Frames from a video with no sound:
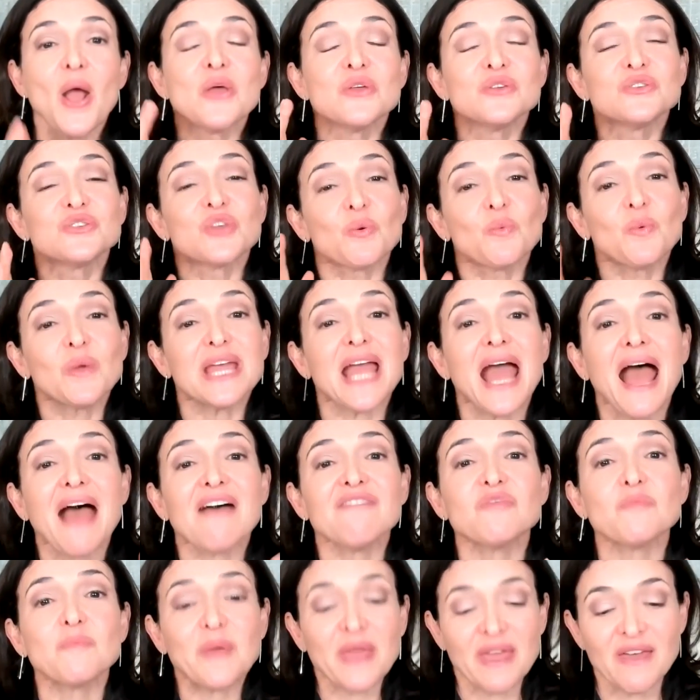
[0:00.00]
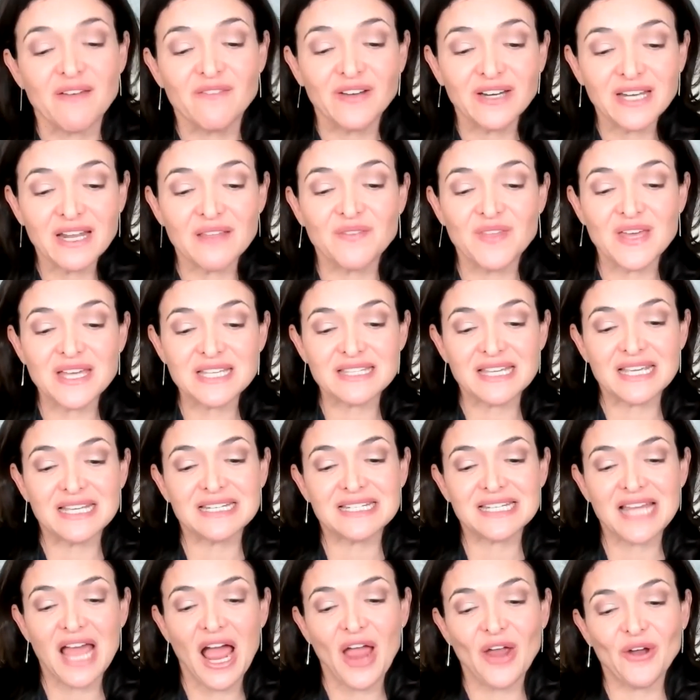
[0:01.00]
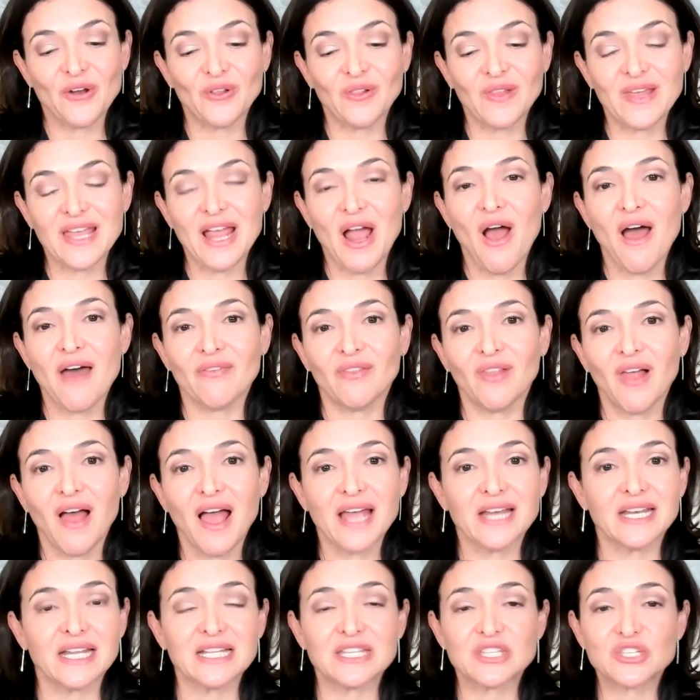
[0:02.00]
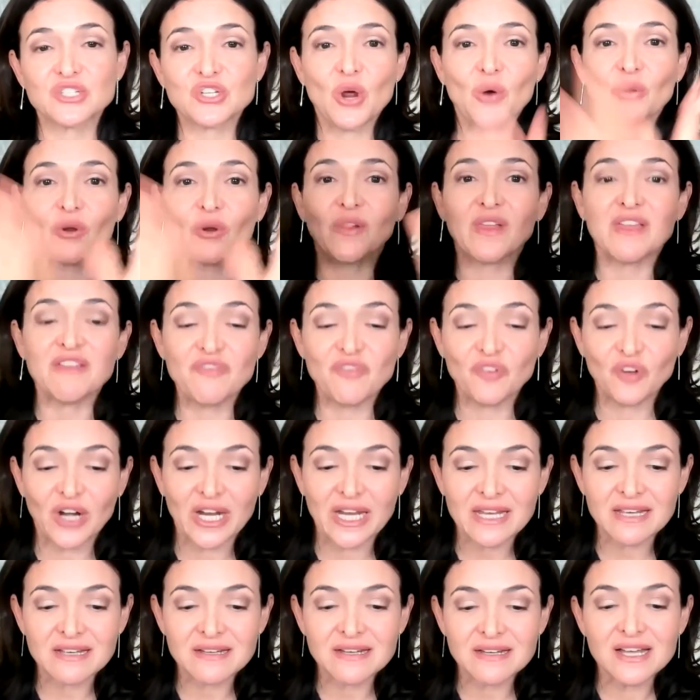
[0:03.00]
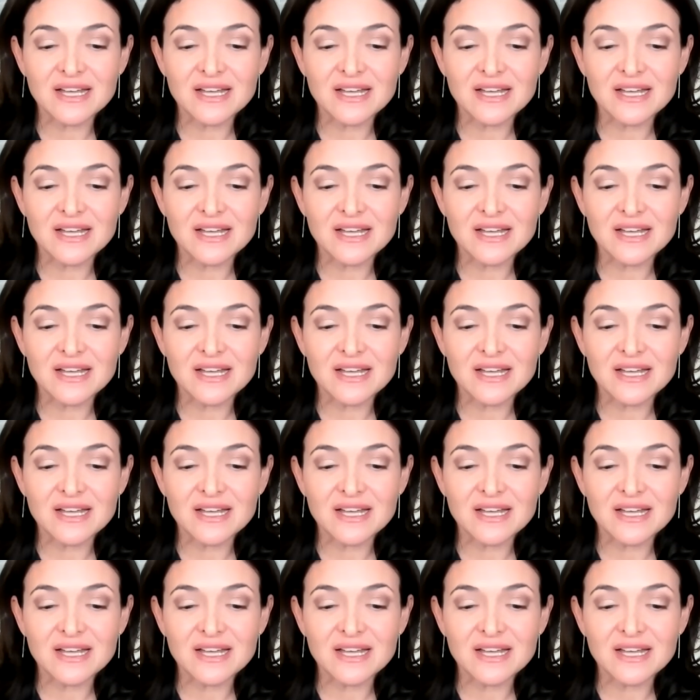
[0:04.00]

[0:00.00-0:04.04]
So we have pivoted this entirely online. It's totally free.